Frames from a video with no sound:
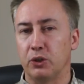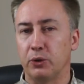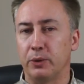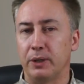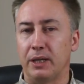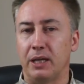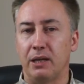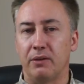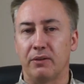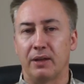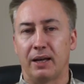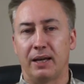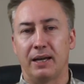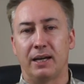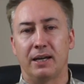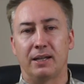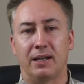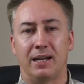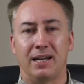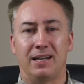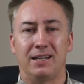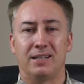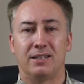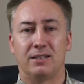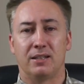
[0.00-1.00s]
You either
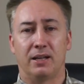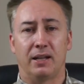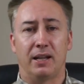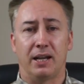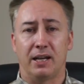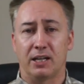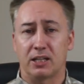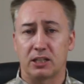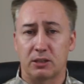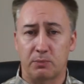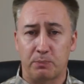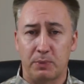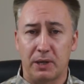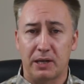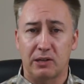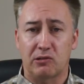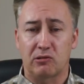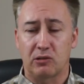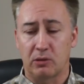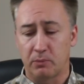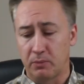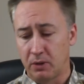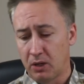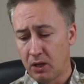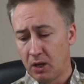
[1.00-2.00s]
had a ZX
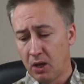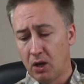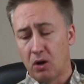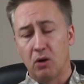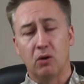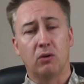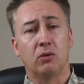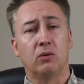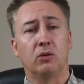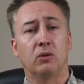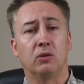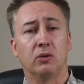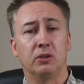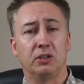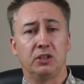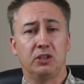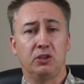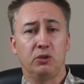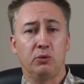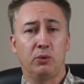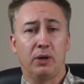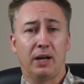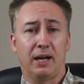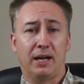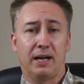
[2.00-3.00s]
Spectrum or
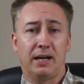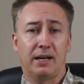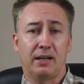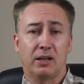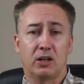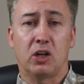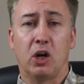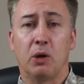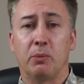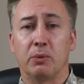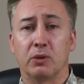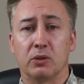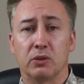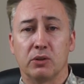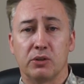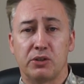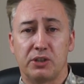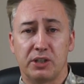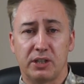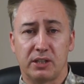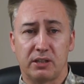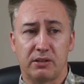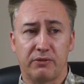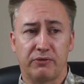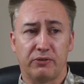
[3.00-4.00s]
you had a Commodore
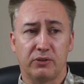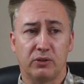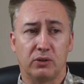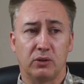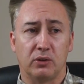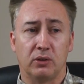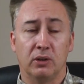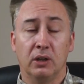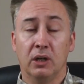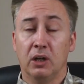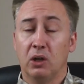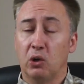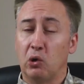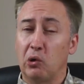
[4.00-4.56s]
64.